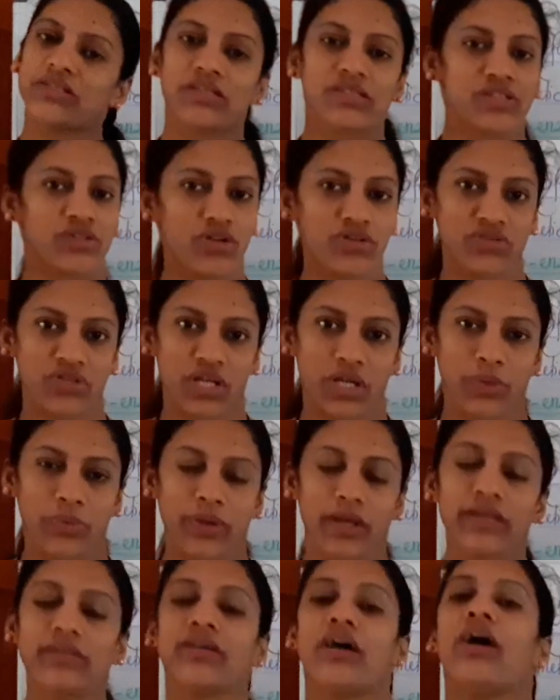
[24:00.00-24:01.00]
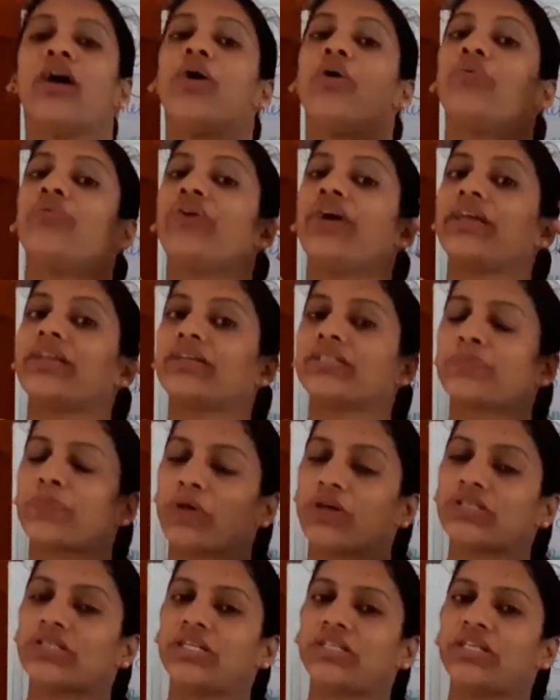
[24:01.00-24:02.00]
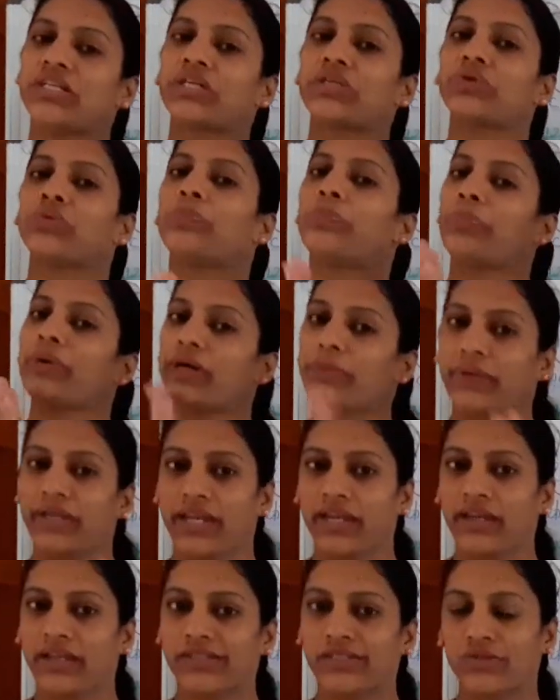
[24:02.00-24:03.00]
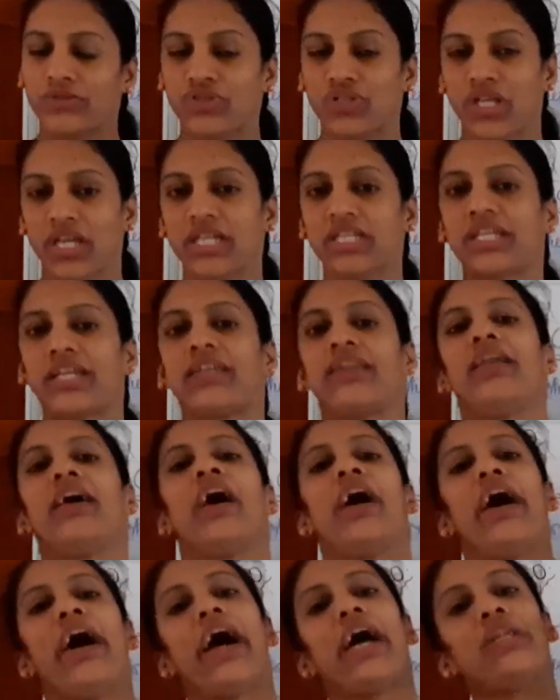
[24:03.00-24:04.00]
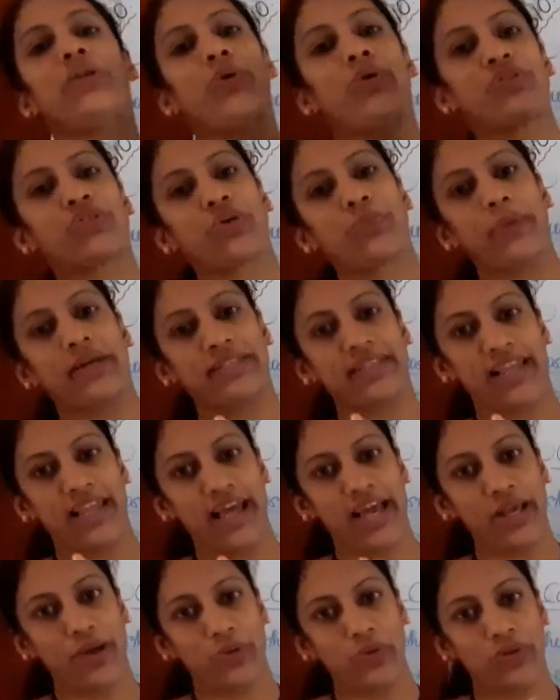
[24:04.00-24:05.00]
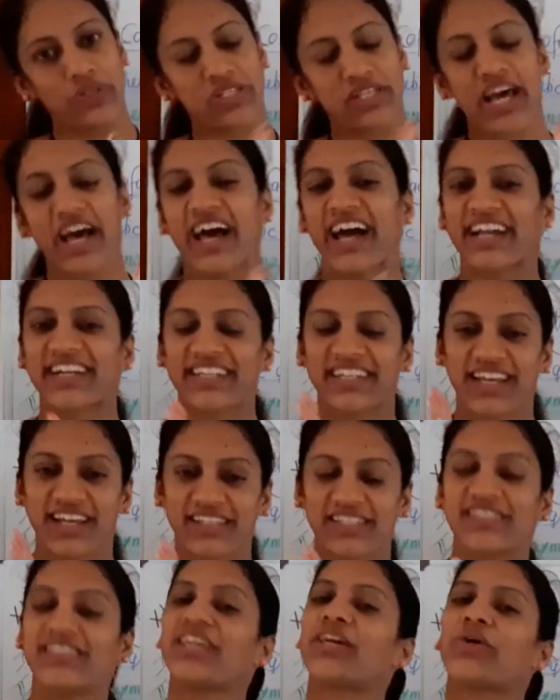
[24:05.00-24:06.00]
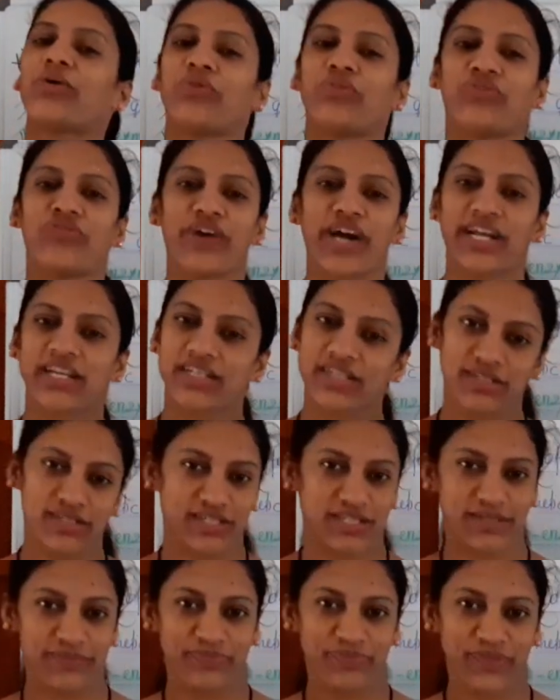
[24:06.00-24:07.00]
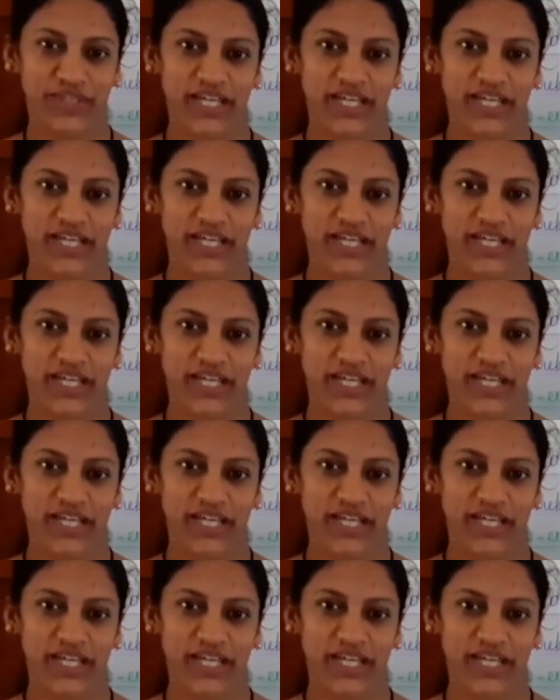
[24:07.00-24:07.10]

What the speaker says: it is not required. Whereas prosthetic group, permanent association, and also metal ions act as the cofactors.